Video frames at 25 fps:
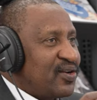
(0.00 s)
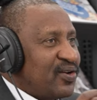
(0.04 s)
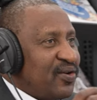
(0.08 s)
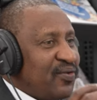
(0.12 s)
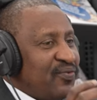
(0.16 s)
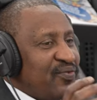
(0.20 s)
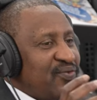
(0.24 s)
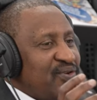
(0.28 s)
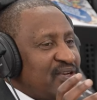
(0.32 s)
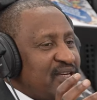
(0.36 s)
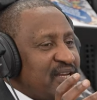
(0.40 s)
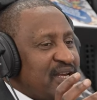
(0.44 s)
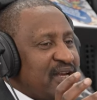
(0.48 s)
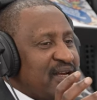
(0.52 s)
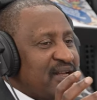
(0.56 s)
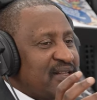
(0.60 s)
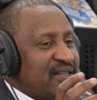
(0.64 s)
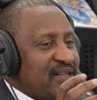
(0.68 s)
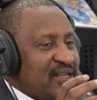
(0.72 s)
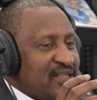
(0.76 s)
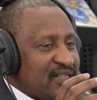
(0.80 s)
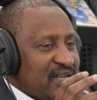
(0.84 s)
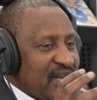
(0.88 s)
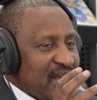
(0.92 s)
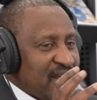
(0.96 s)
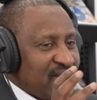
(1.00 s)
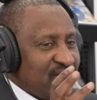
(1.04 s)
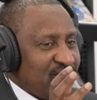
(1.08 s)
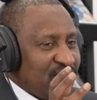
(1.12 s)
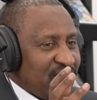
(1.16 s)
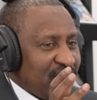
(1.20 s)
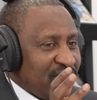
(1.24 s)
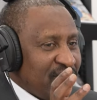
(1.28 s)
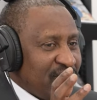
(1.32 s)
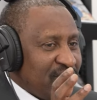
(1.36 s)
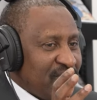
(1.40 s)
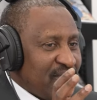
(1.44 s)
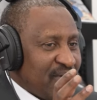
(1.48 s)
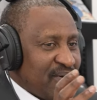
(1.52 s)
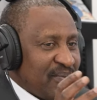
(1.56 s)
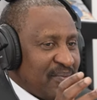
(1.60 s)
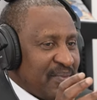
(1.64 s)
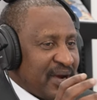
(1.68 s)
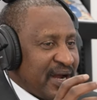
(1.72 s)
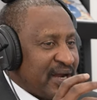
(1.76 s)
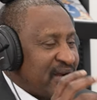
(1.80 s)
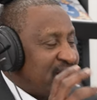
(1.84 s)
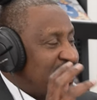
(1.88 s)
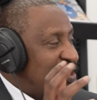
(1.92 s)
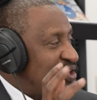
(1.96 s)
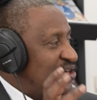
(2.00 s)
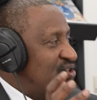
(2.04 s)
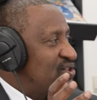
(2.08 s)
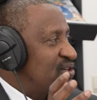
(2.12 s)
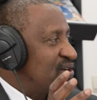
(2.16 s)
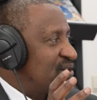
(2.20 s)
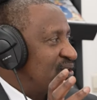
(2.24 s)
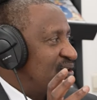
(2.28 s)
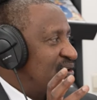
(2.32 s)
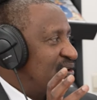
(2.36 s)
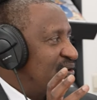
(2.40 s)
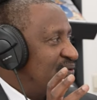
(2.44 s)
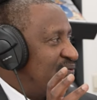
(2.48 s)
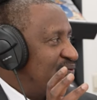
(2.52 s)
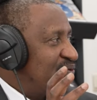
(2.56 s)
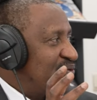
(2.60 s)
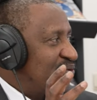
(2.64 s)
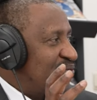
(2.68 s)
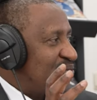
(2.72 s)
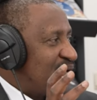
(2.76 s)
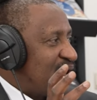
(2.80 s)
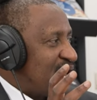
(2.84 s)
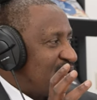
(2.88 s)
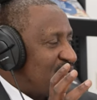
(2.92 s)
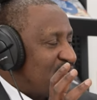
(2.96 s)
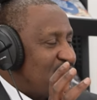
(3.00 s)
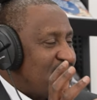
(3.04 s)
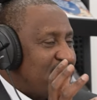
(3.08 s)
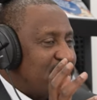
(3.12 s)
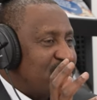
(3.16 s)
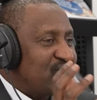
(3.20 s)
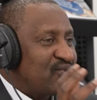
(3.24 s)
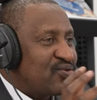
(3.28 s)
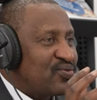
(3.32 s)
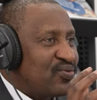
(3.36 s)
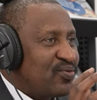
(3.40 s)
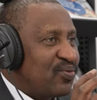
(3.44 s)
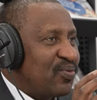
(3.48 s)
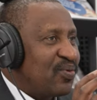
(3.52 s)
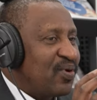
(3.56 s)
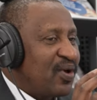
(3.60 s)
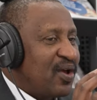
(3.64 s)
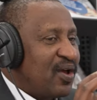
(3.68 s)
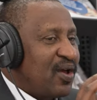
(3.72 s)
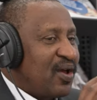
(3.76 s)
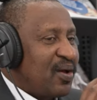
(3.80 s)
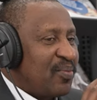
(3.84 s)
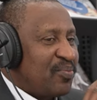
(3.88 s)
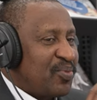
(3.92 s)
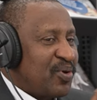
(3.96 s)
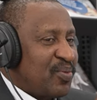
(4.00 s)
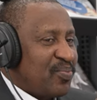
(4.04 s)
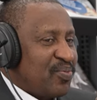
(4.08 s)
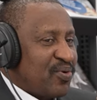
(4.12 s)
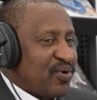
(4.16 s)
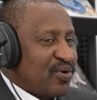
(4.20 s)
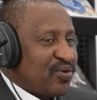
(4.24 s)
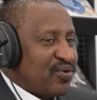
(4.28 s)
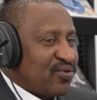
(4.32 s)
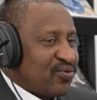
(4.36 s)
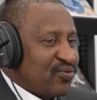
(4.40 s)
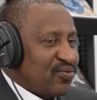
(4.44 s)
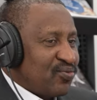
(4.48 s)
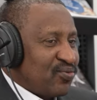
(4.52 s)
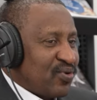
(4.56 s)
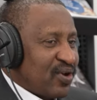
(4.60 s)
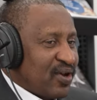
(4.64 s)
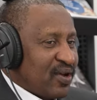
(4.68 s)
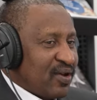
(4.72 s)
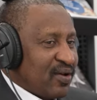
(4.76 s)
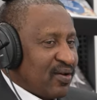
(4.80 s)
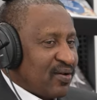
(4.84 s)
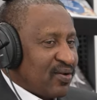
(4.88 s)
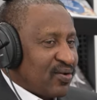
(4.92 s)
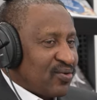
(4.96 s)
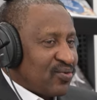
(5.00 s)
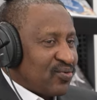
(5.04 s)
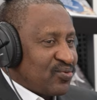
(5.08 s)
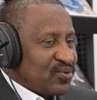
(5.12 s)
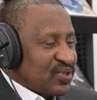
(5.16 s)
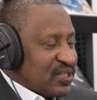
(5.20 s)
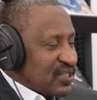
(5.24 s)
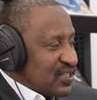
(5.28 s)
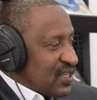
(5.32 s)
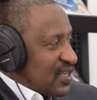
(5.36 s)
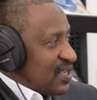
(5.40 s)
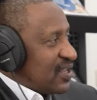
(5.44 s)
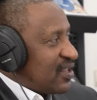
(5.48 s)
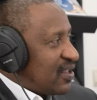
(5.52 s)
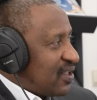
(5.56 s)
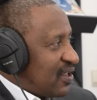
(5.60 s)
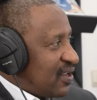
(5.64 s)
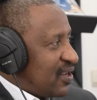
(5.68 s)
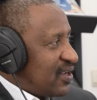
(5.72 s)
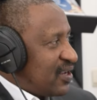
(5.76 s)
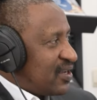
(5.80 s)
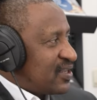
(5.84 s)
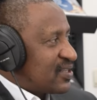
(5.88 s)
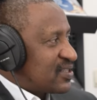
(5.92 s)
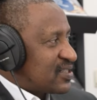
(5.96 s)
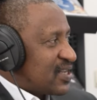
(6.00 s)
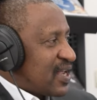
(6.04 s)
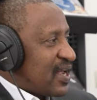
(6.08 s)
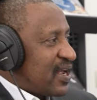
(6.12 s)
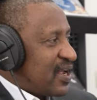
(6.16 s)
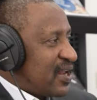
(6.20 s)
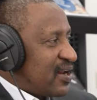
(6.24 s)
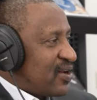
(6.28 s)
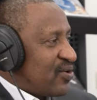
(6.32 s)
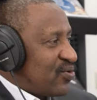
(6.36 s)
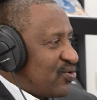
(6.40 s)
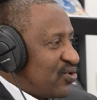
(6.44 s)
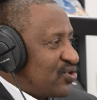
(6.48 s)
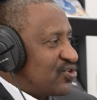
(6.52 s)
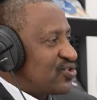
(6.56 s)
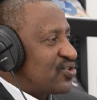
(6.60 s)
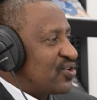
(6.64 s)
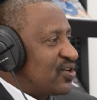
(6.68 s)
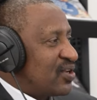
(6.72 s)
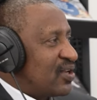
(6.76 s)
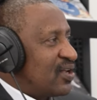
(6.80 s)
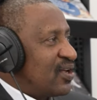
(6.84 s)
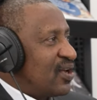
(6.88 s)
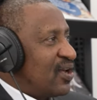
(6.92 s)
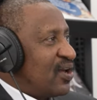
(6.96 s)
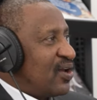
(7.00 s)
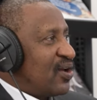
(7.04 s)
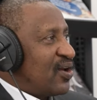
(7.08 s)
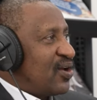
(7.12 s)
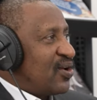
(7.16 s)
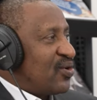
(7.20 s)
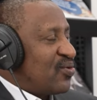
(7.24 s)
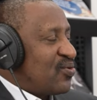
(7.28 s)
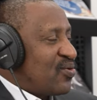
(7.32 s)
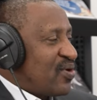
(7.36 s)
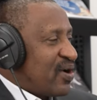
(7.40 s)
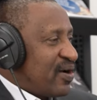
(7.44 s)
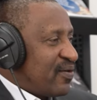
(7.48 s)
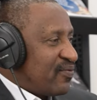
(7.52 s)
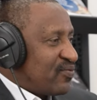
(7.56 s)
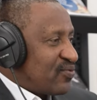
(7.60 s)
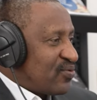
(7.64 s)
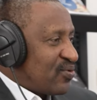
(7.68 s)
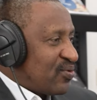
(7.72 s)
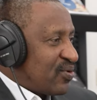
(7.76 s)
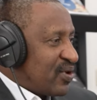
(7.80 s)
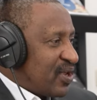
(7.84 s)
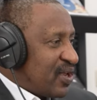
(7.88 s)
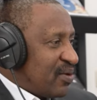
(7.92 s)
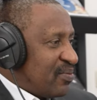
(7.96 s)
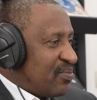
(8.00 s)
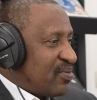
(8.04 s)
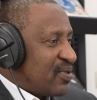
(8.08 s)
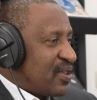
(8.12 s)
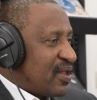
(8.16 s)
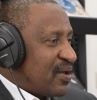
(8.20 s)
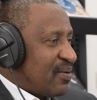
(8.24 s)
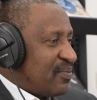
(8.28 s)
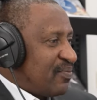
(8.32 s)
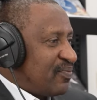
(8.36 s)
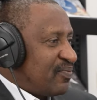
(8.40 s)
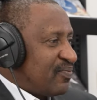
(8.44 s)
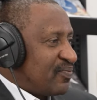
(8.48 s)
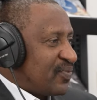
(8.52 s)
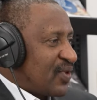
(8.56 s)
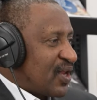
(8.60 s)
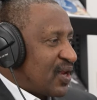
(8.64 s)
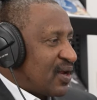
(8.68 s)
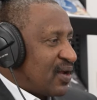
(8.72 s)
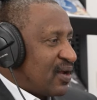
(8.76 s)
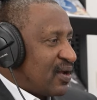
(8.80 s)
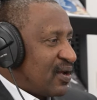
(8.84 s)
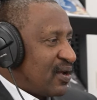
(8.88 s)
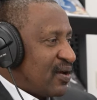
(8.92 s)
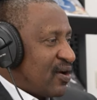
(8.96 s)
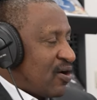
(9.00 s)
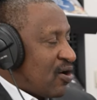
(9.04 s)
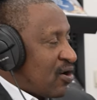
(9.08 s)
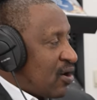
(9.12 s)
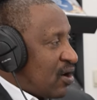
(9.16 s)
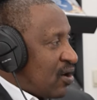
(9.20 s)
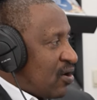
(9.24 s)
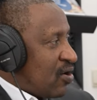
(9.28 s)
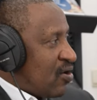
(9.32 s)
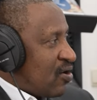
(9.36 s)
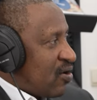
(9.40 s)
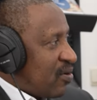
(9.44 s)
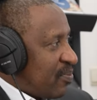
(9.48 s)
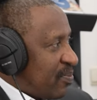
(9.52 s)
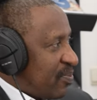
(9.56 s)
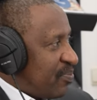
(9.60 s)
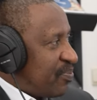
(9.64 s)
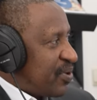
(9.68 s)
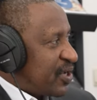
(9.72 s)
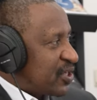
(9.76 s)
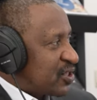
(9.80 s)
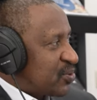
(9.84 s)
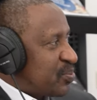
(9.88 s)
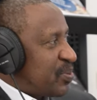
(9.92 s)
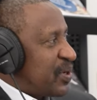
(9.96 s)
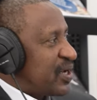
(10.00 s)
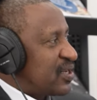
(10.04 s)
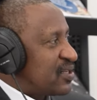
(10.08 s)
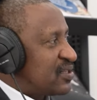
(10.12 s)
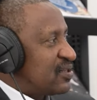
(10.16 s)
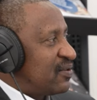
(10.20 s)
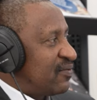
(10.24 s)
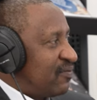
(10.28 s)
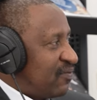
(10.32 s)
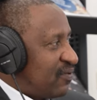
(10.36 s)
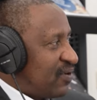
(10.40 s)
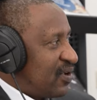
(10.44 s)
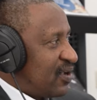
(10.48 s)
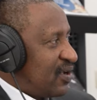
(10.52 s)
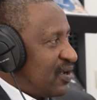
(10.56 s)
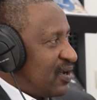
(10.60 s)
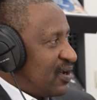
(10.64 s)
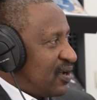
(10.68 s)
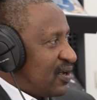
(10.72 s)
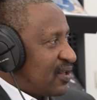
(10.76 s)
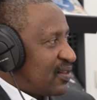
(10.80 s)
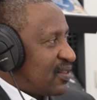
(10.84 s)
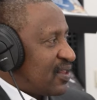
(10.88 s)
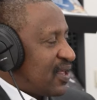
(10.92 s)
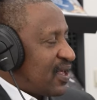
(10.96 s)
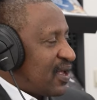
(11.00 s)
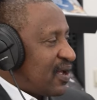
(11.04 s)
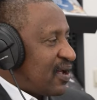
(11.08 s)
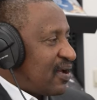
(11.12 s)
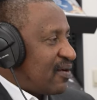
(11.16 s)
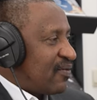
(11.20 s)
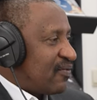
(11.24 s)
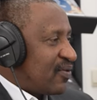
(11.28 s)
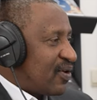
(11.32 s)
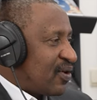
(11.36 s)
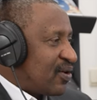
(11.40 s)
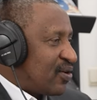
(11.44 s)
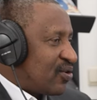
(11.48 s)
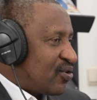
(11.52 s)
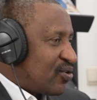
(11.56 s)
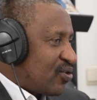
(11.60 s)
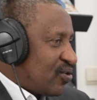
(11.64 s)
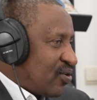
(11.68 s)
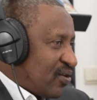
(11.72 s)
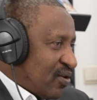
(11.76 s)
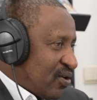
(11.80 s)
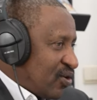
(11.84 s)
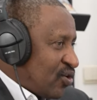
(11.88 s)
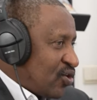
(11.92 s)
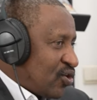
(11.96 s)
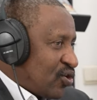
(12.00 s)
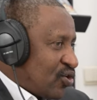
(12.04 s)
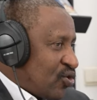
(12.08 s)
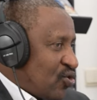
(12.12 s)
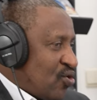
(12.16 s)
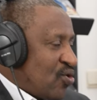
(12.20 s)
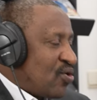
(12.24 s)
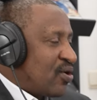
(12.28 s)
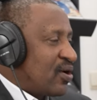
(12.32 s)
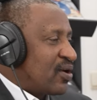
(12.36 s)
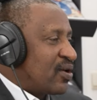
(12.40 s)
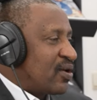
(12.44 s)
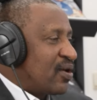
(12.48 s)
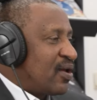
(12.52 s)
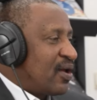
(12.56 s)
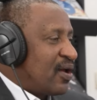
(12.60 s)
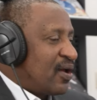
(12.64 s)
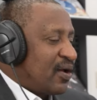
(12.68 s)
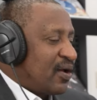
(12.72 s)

If we take the side of migration, if you want people to stay in Sahel country, you have to give them hope, perspective. They have young.